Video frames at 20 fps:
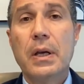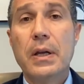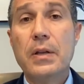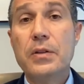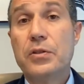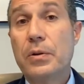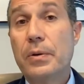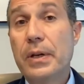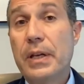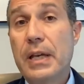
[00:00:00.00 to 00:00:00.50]
And
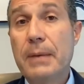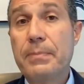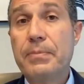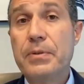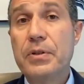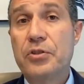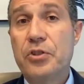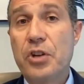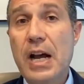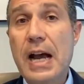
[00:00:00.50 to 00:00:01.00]
so he kept
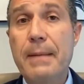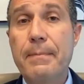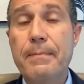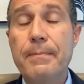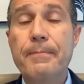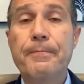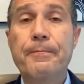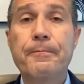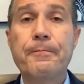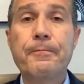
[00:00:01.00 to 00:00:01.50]
his job.
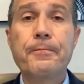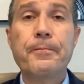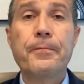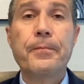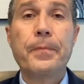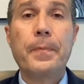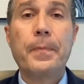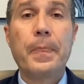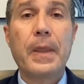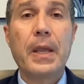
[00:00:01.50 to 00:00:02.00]

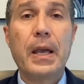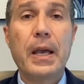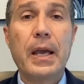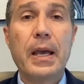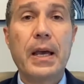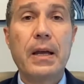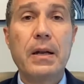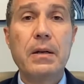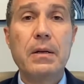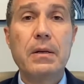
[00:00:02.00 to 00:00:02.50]

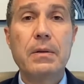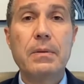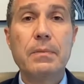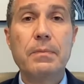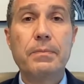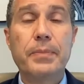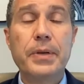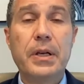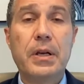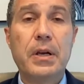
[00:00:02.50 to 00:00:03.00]
And
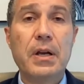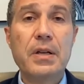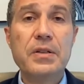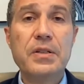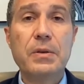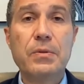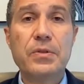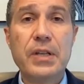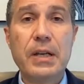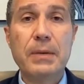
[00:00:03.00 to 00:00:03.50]

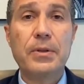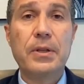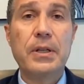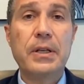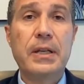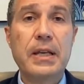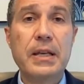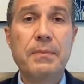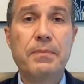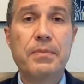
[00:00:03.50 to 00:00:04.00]
because he was able
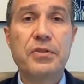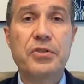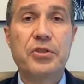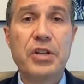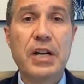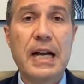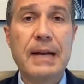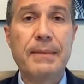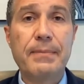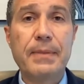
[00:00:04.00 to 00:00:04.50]
to keep his
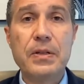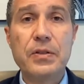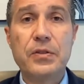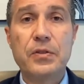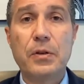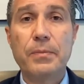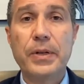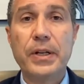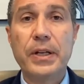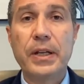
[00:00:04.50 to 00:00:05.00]
job on
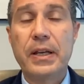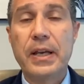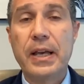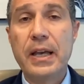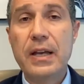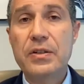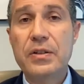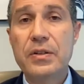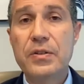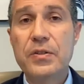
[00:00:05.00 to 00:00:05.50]
so many
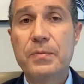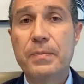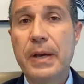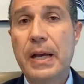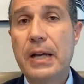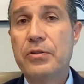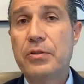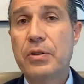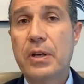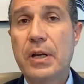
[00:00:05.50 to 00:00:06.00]
occasions,
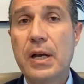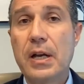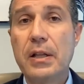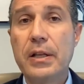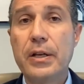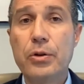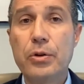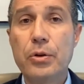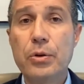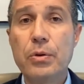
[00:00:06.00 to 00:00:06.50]
Patrick
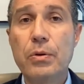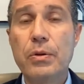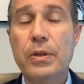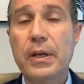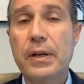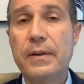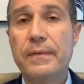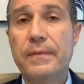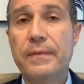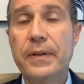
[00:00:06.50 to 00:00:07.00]
Kelly knew
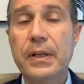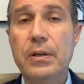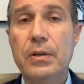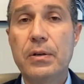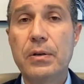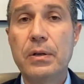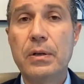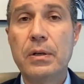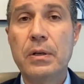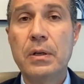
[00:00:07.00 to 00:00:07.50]
that if he
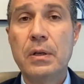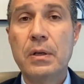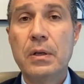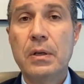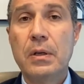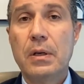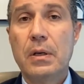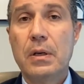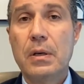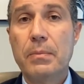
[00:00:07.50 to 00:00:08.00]
could
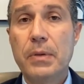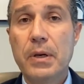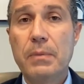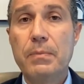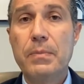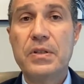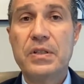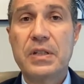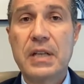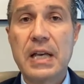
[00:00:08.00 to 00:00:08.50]

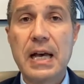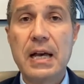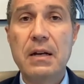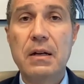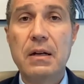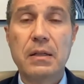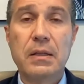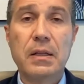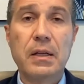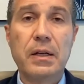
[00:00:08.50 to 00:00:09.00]
commit
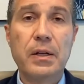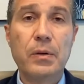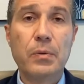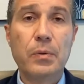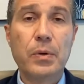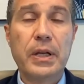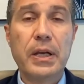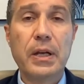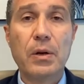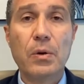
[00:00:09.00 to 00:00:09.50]
misconduct, that he
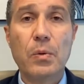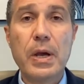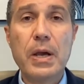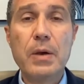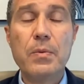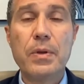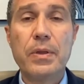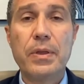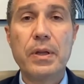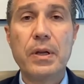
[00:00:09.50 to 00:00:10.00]
would get
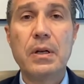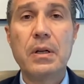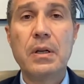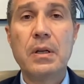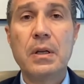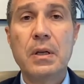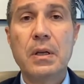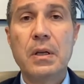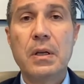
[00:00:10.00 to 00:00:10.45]
away with it.